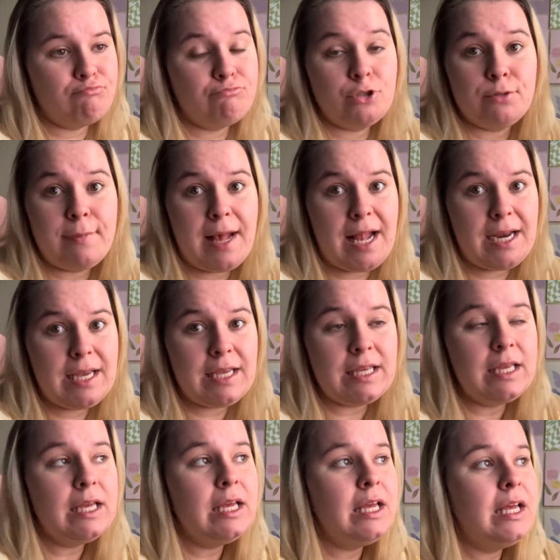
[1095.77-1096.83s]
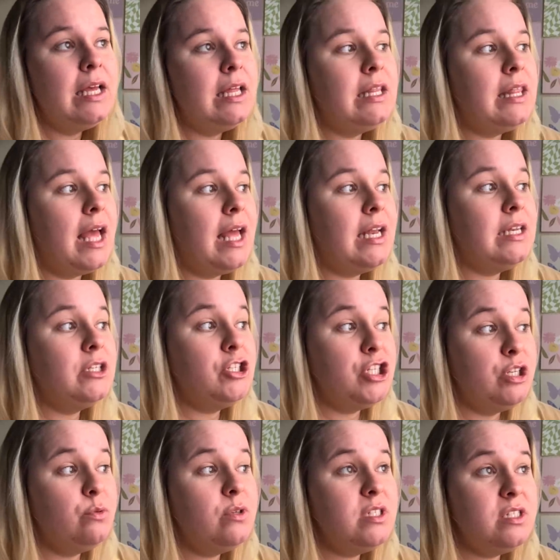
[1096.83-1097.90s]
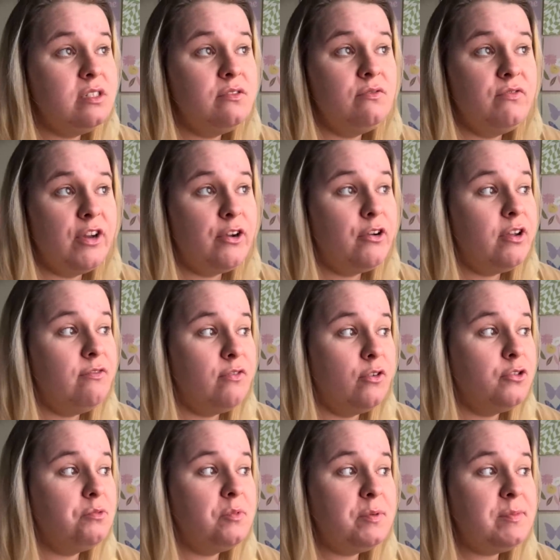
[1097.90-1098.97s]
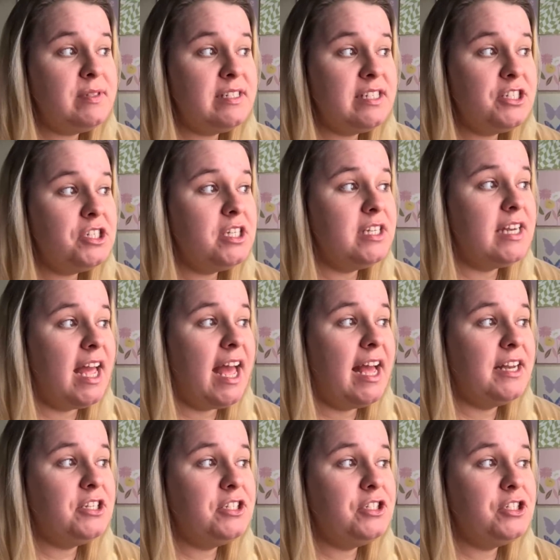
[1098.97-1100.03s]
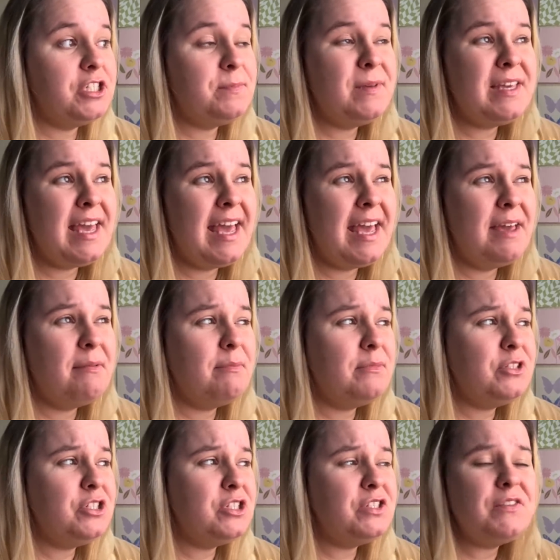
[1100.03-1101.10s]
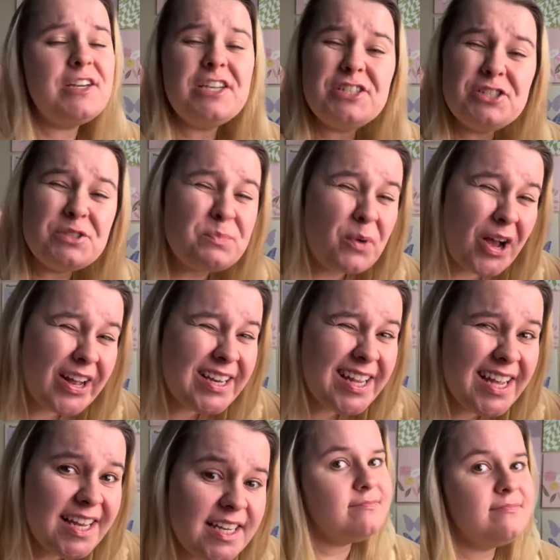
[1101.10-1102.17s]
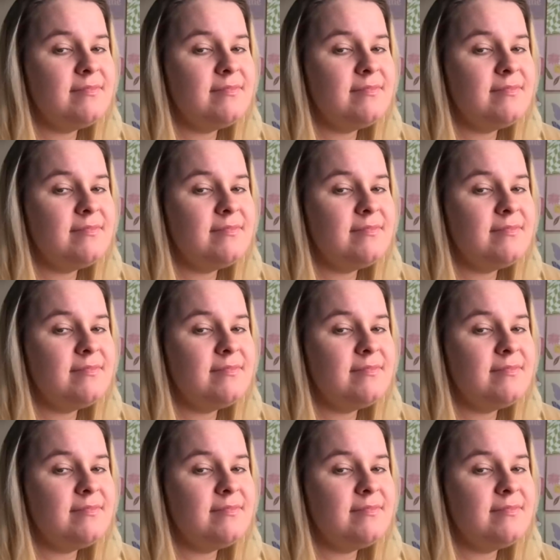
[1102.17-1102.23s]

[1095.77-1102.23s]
dramatic, then she was very vulnerable position and she just found out she was pregnant.